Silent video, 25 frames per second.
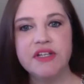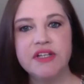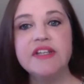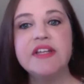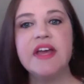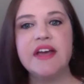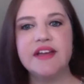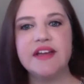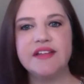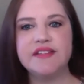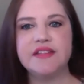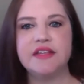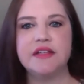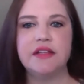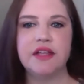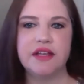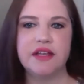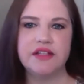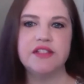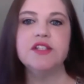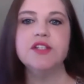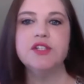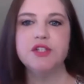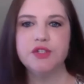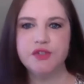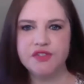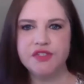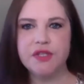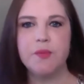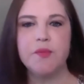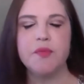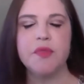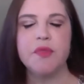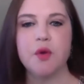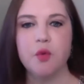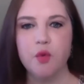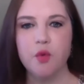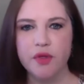Yes, I'd like to do
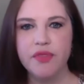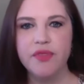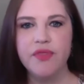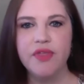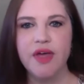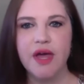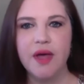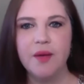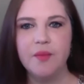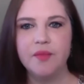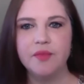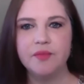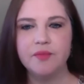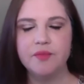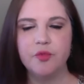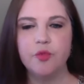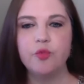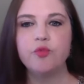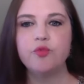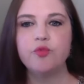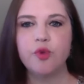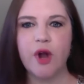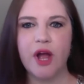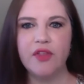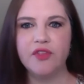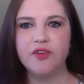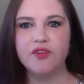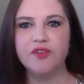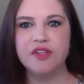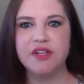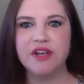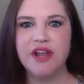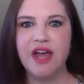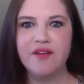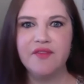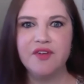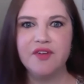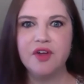something with them, rather than
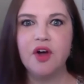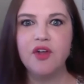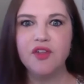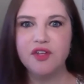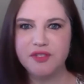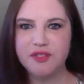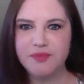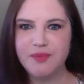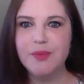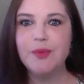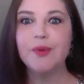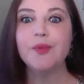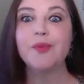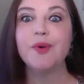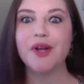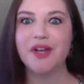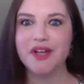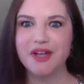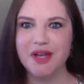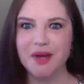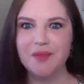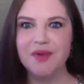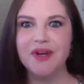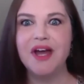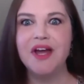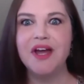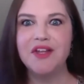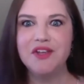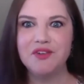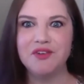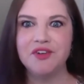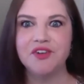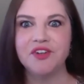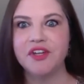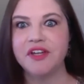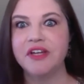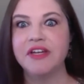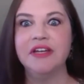having all these people probably coming at you and
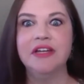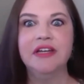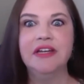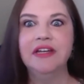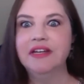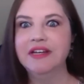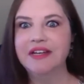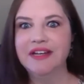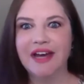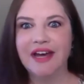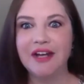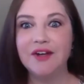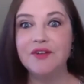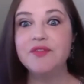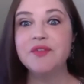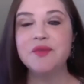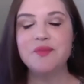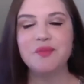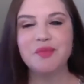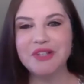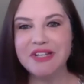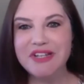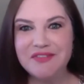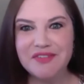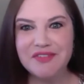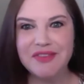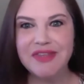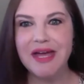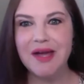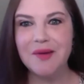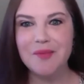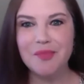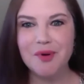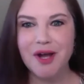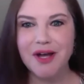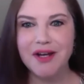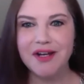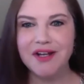you're like, I don't even believe in
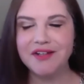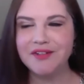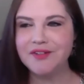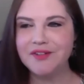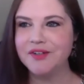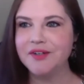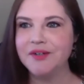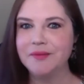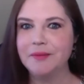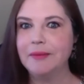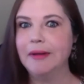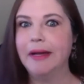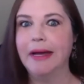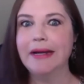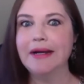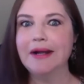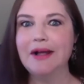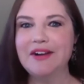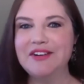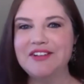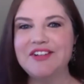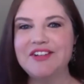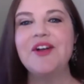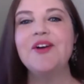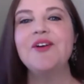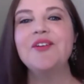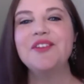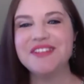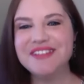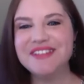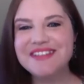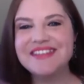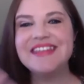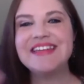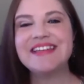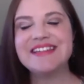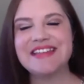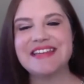that product, or I don't, you know,
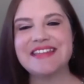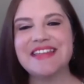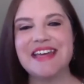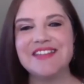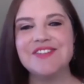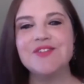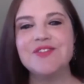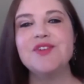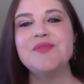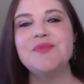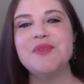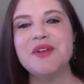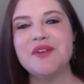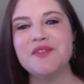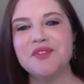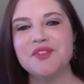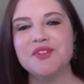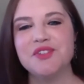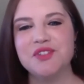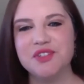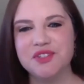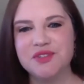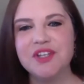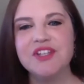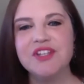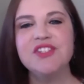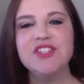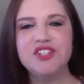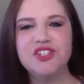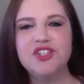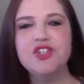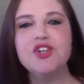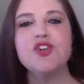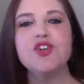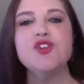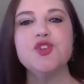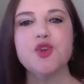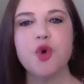things like that. It's always be able to, because it's
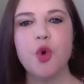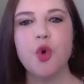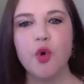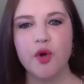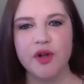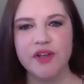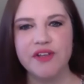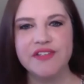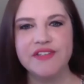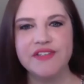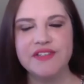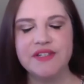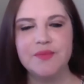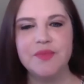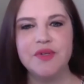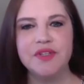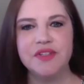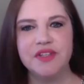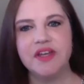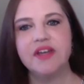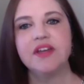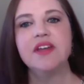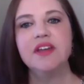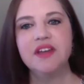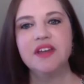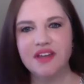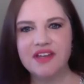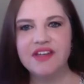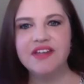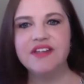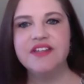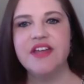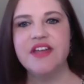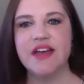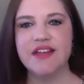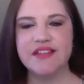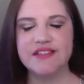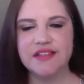your choice to be like,
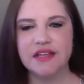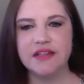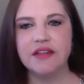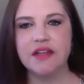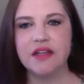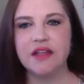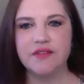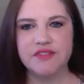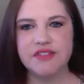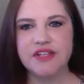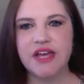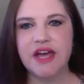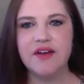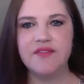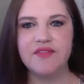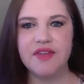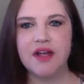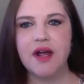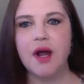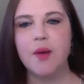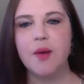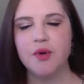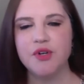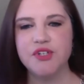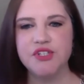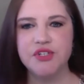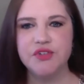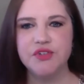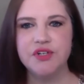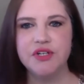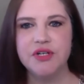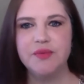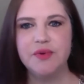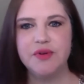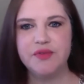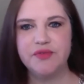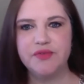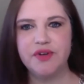yes, I'd love to have that opportunity,
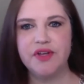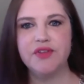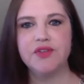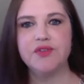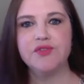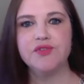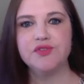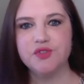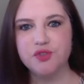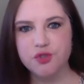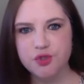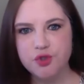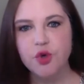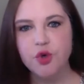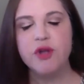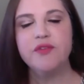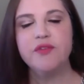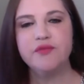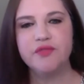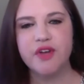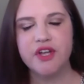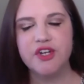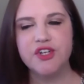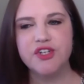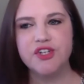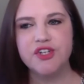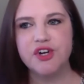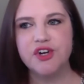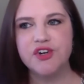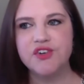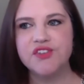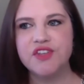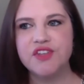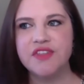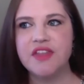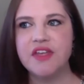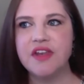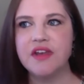but find those joint ventures
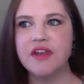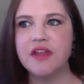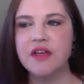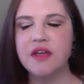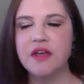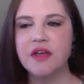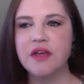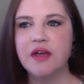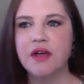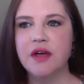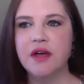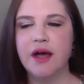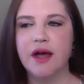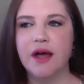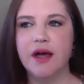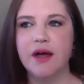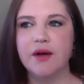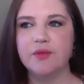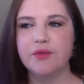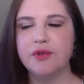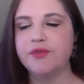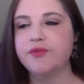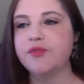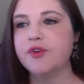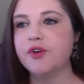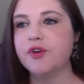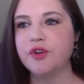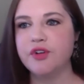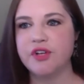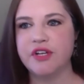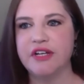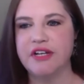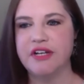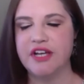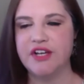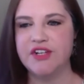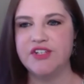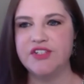and then referral
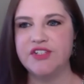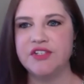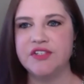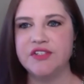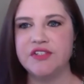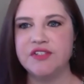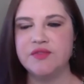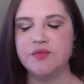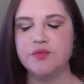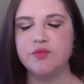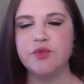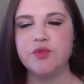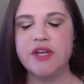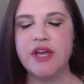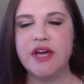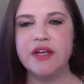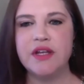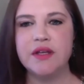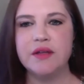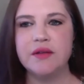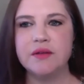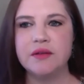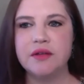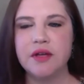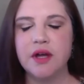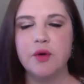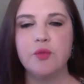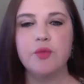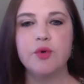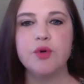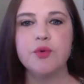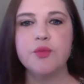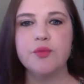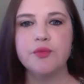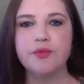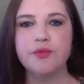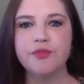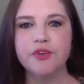connections. We had a
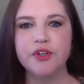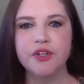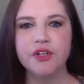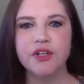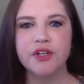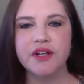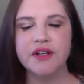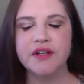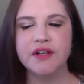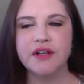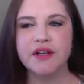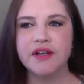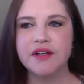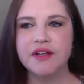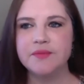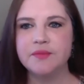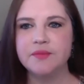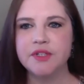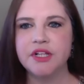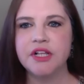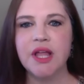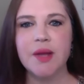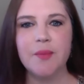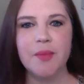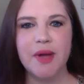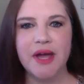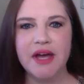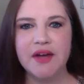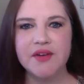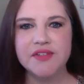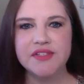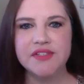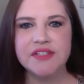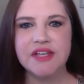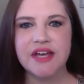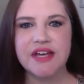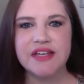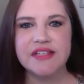room full on
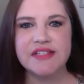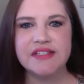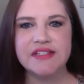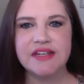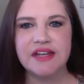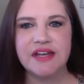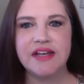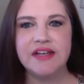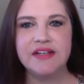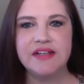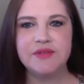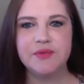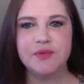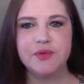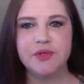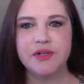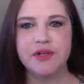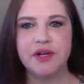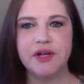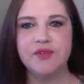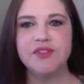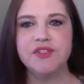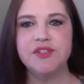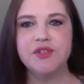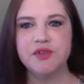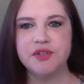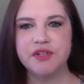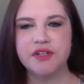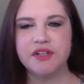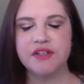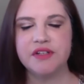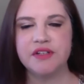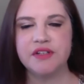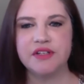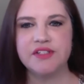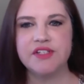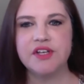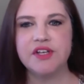Clubhouse last night where I was doing
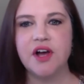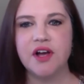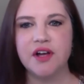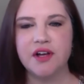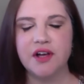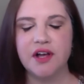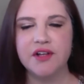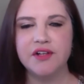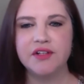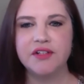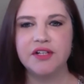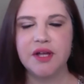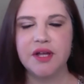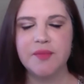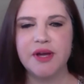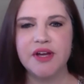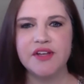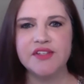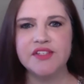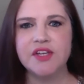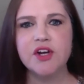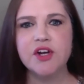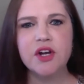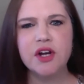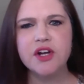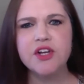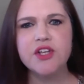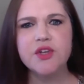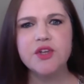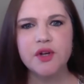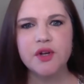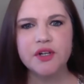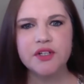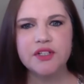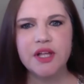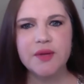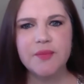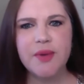a talk on Clubhouse. Are you
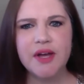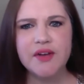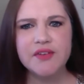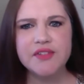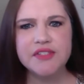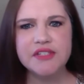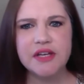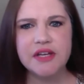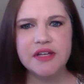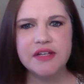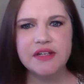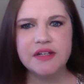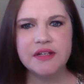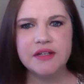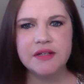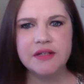on Clubhouse yet?